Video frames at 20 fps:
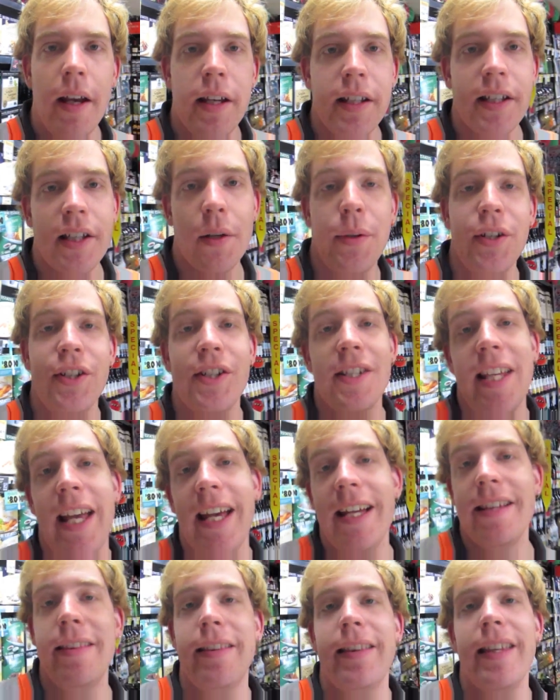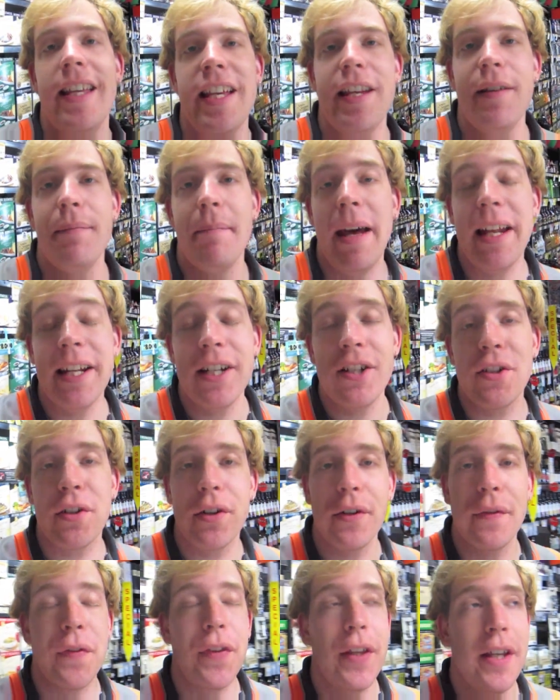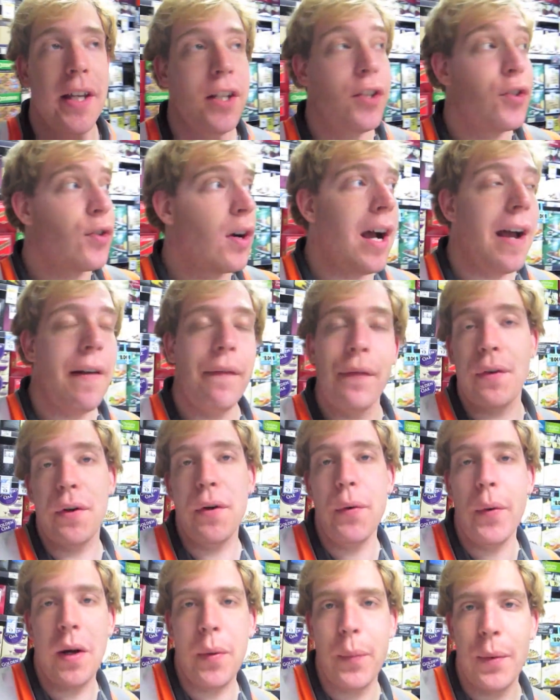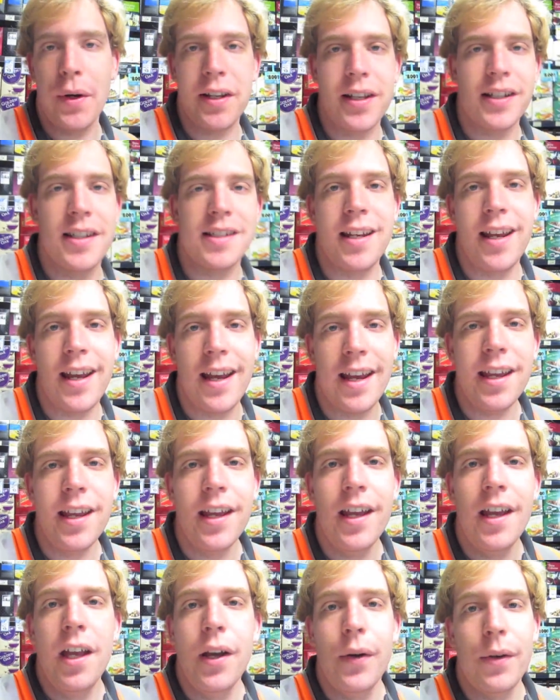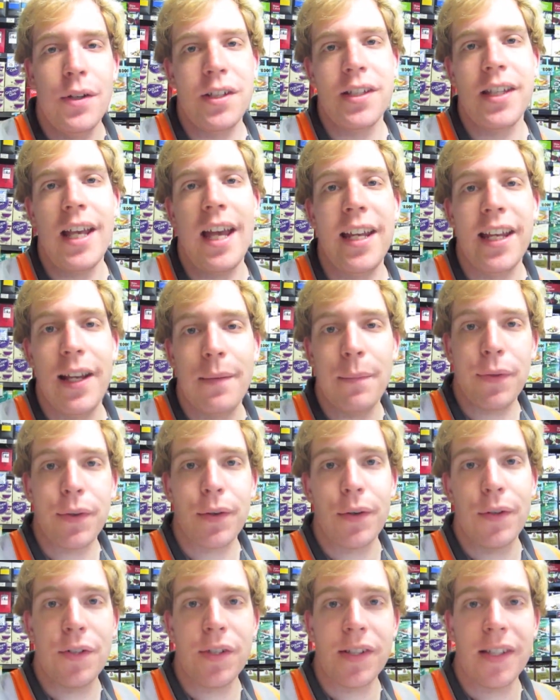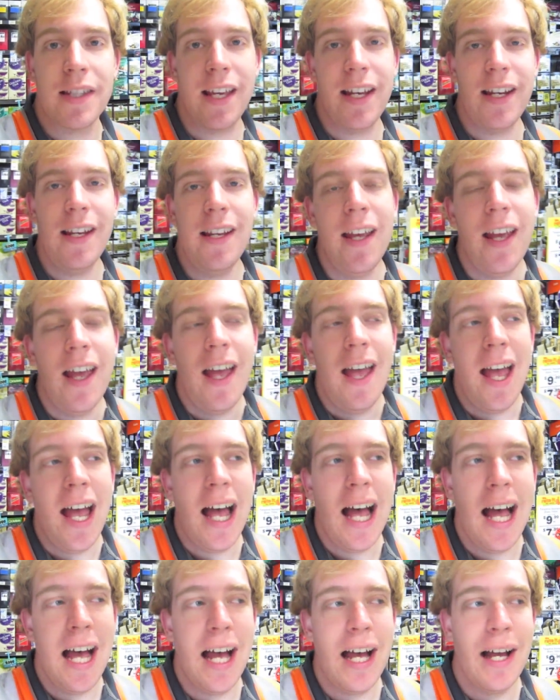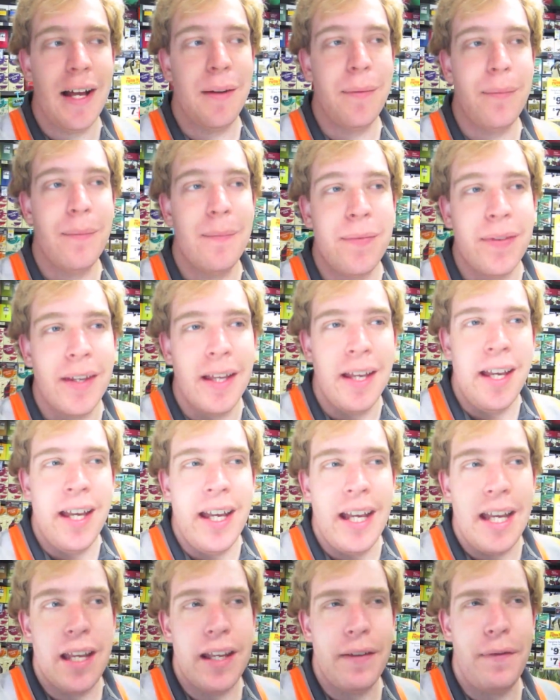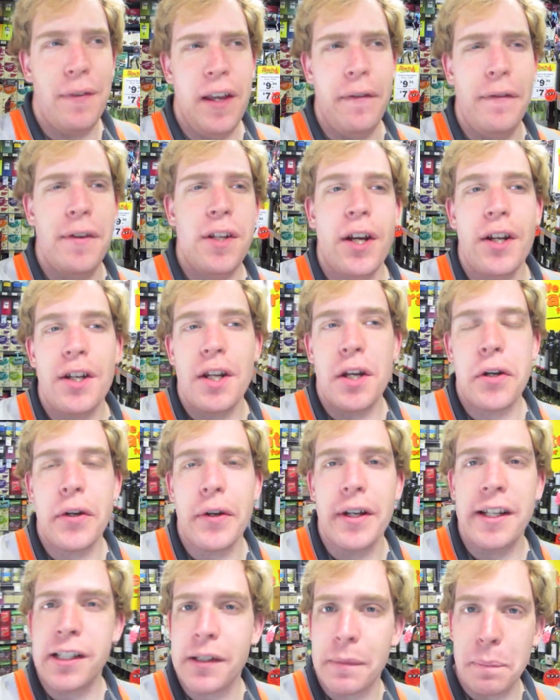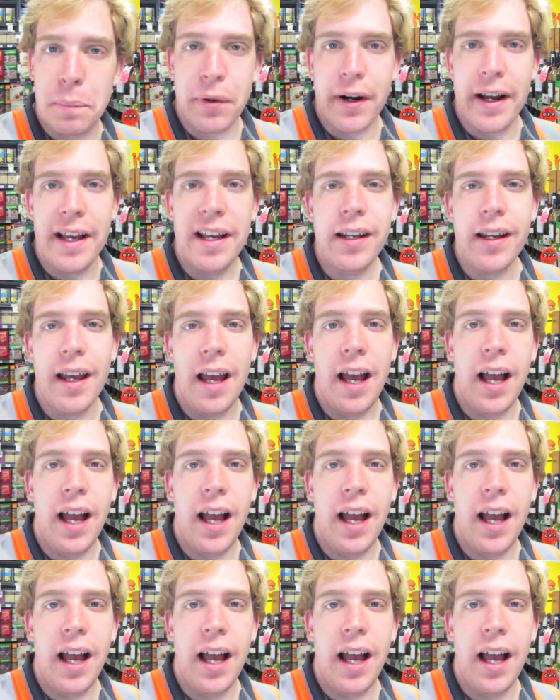So we just had the manager of the drive-thru where I'm working today. We just had him through just then. If you don't know who he is, Brett,